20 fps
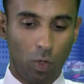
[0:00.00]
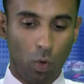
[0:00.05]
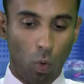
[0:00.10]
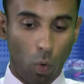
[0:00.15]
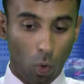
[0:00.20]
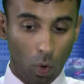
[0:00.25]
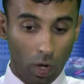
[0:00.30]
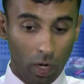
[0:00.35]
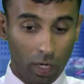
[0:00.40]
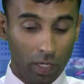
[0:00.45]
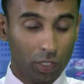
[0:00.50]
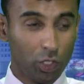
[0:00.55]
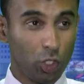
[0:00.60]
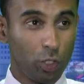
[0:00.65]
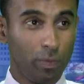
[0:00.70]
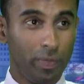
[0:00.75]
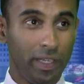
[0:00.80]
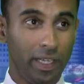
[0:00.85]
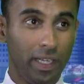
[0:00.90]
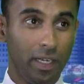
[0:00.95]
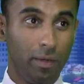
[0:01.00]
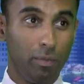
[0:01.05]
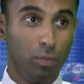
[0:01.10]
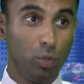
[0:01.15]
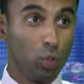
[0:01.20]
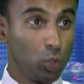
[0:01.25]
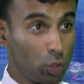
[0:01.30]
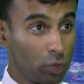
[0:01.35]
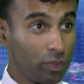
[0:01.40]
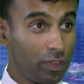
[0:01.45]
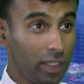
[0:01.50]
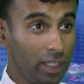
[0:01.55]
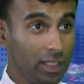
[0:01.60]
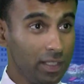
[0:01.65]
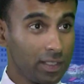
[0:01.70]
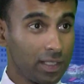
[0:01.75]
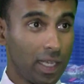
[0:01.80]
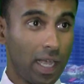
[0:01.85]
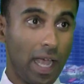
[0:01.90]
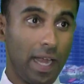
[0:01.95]
core should be in mutual
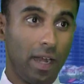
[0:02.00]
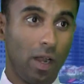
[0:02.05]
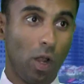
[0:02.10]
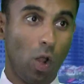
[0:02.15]
funds and a